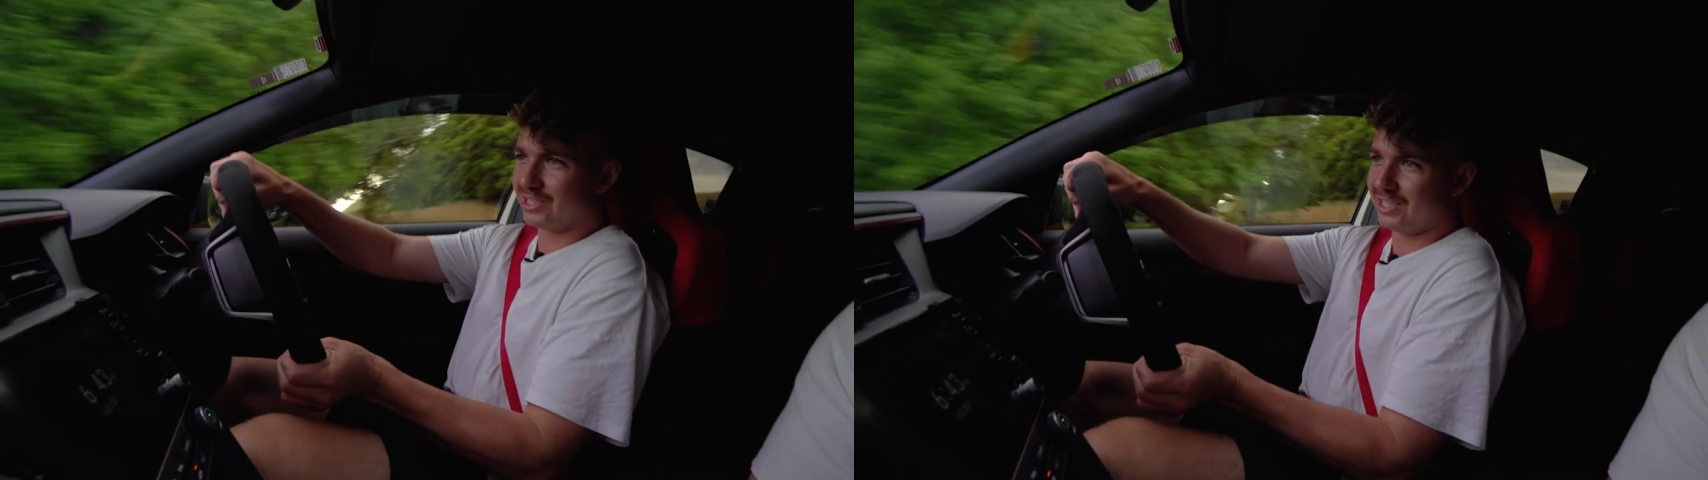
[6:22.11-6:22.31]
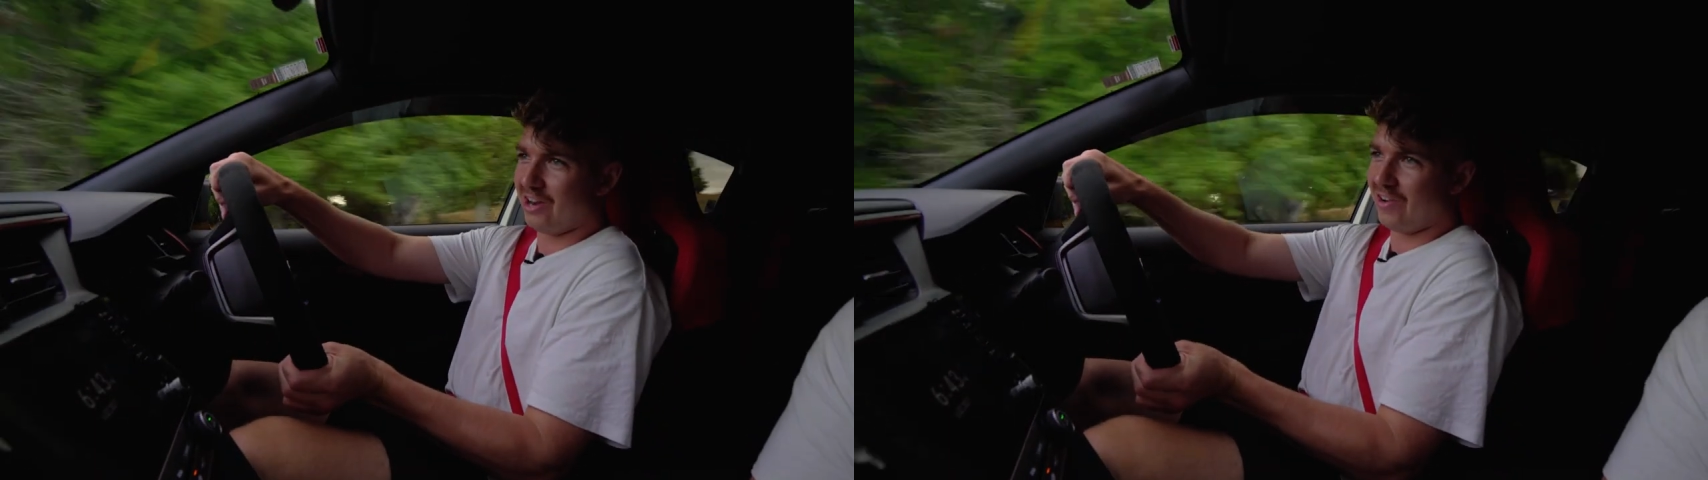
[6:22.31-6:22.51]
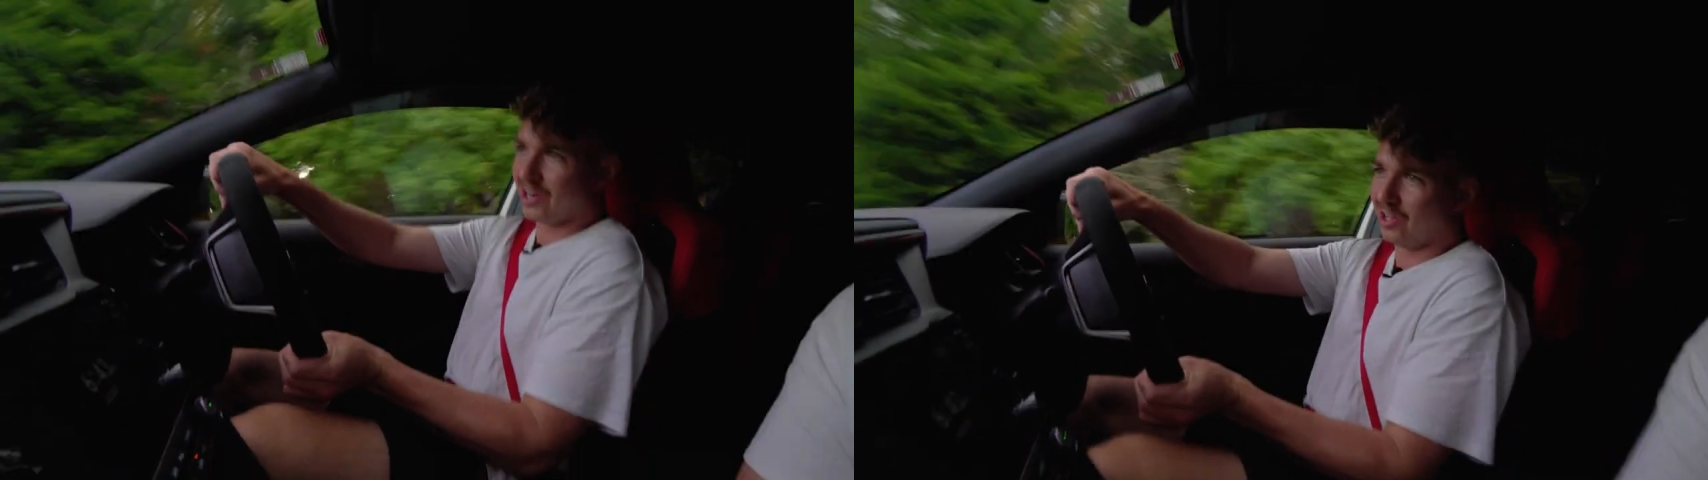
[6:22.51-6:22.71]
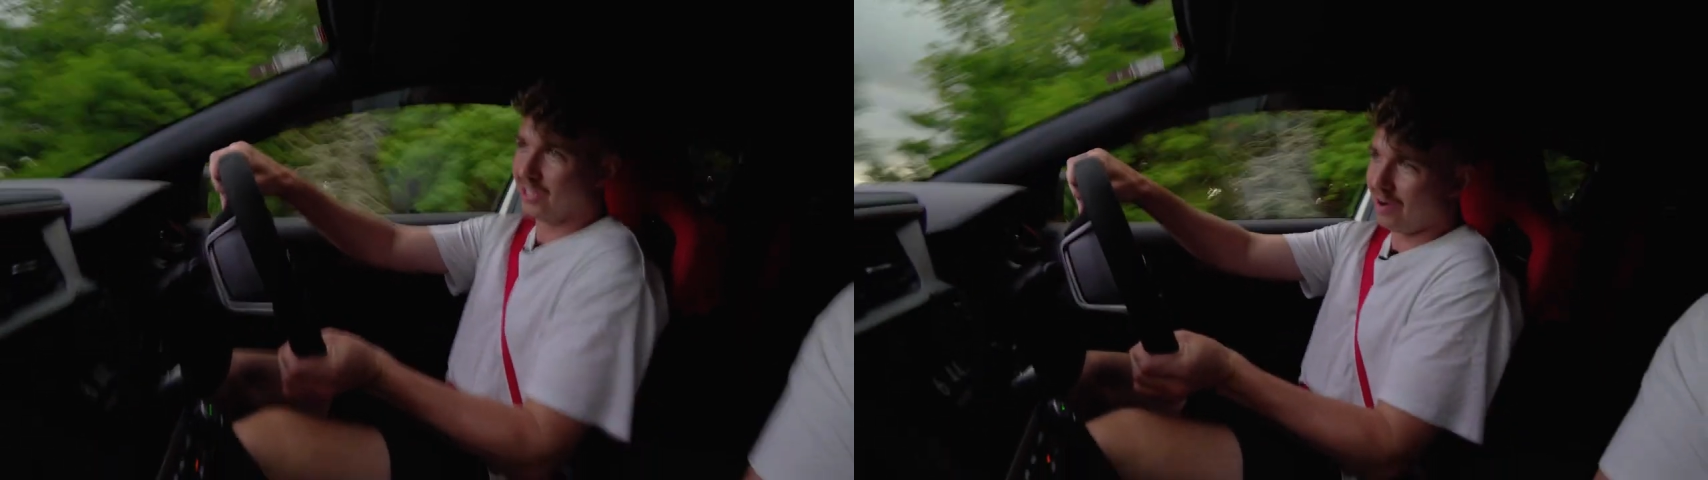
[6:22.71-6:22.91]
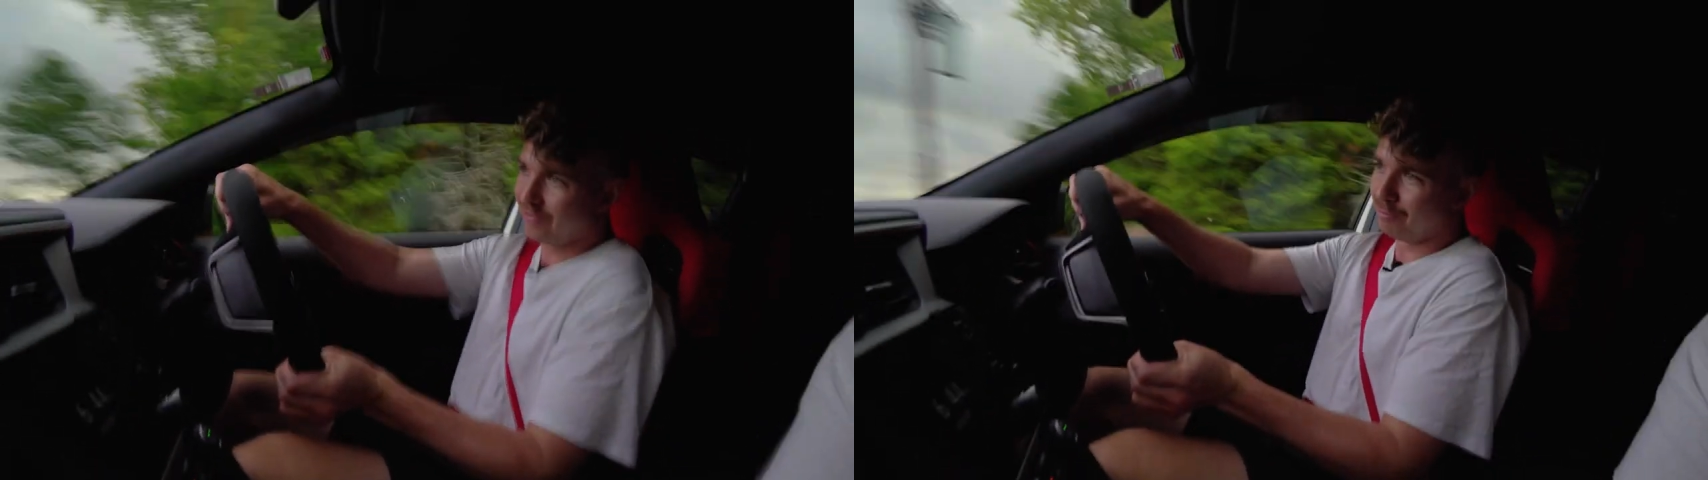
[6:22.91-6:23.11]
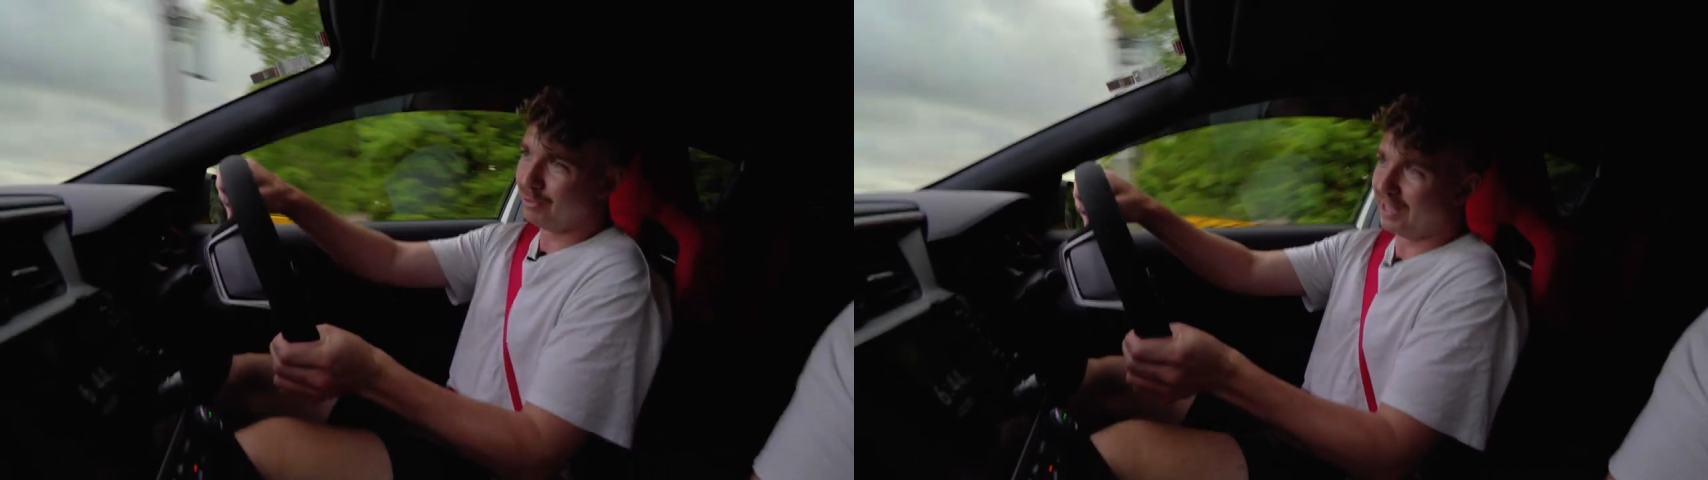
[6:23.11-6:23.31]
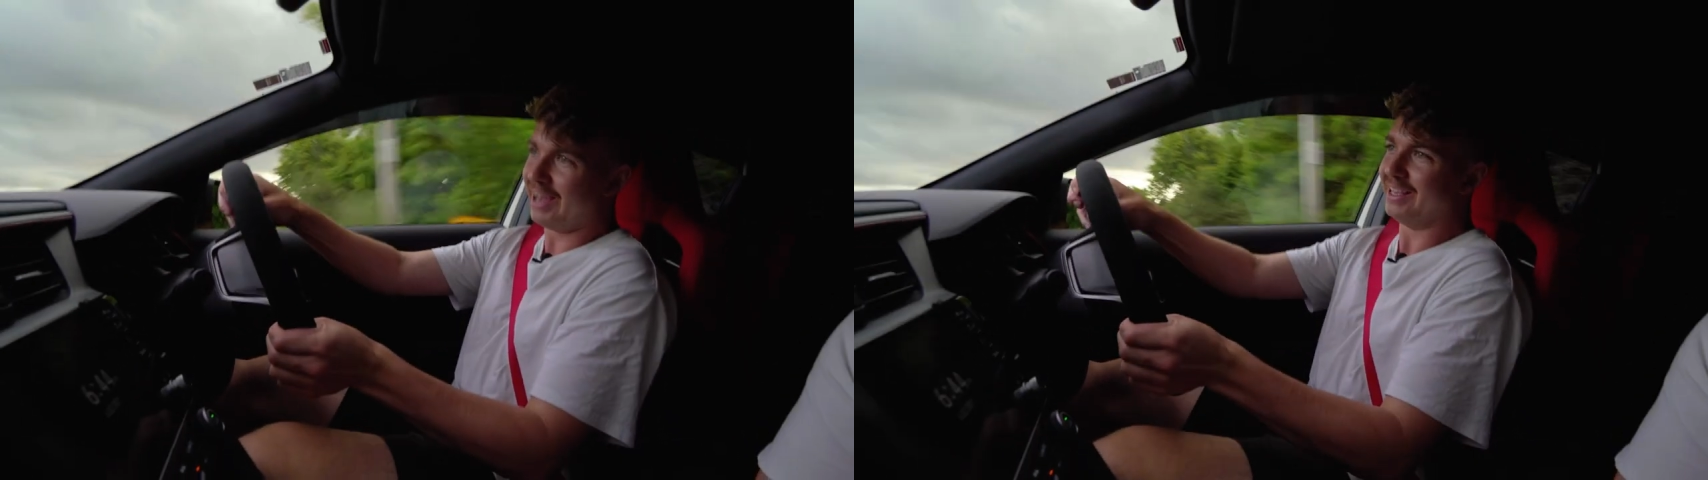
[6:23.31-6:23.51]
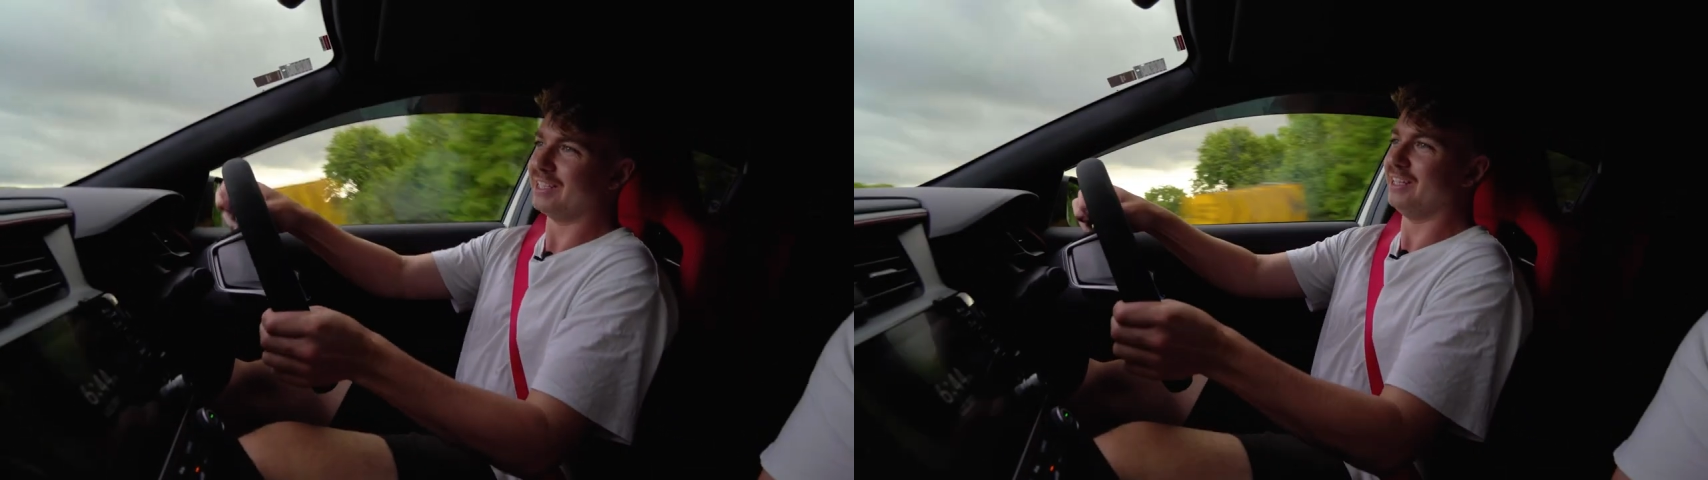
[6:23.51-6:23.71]
steering all over the
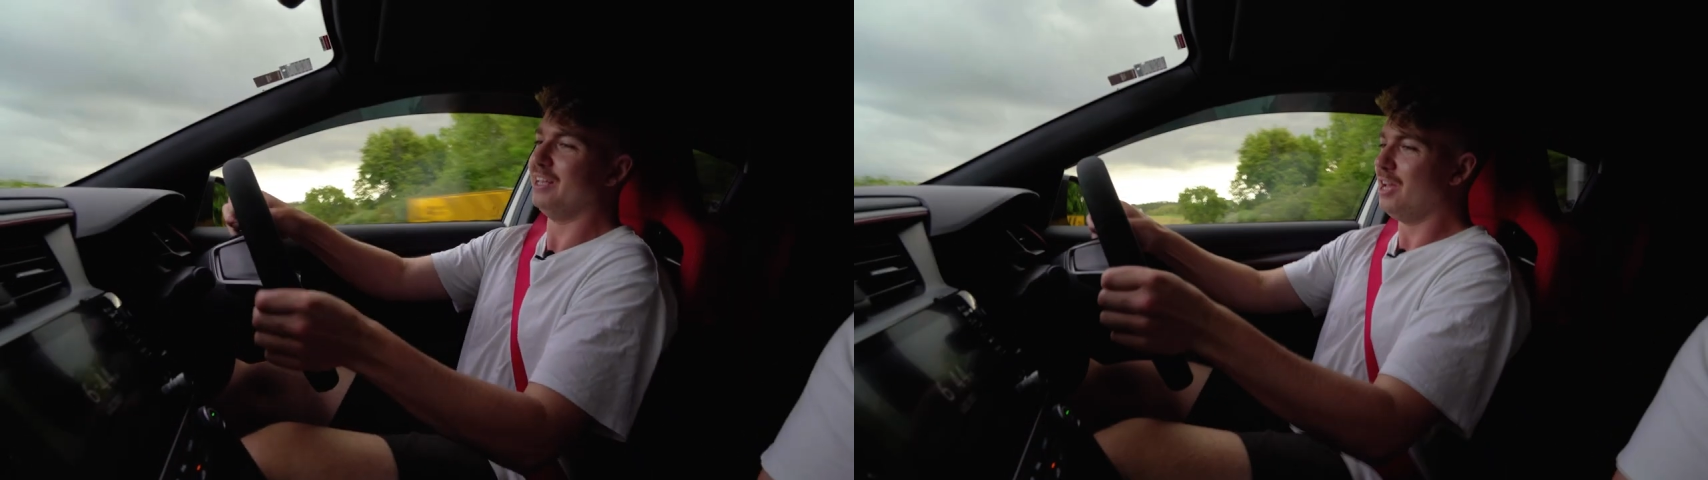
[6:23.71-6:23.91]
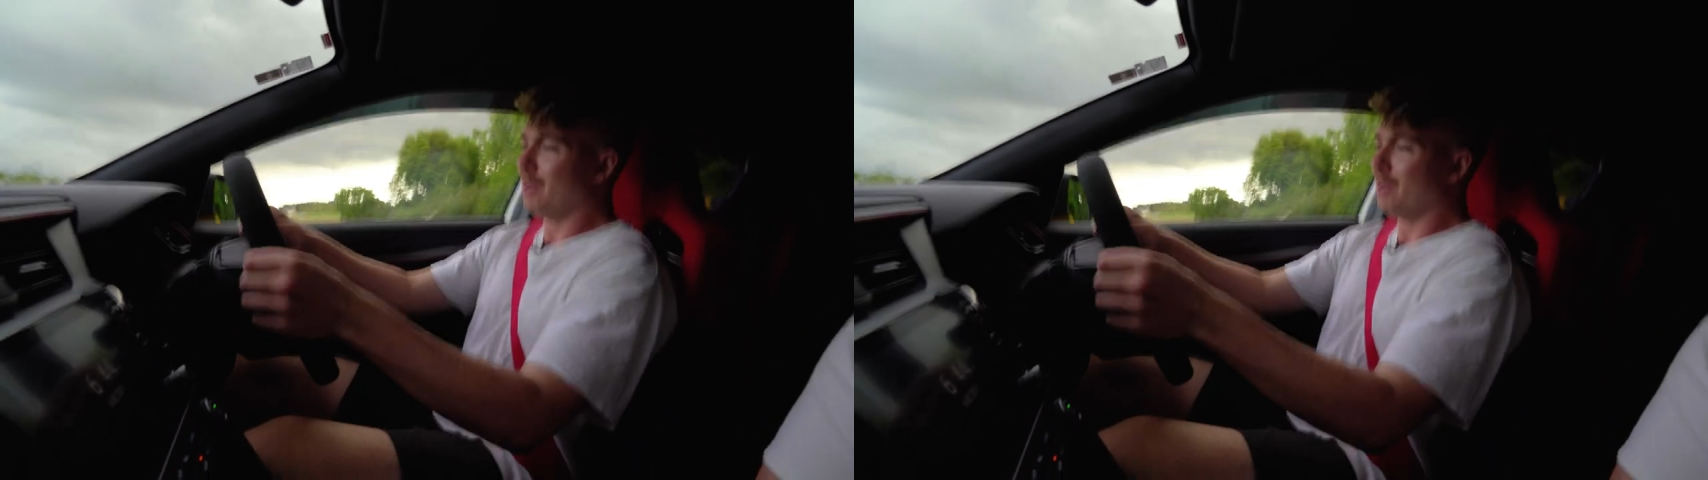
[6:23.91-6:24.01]
place and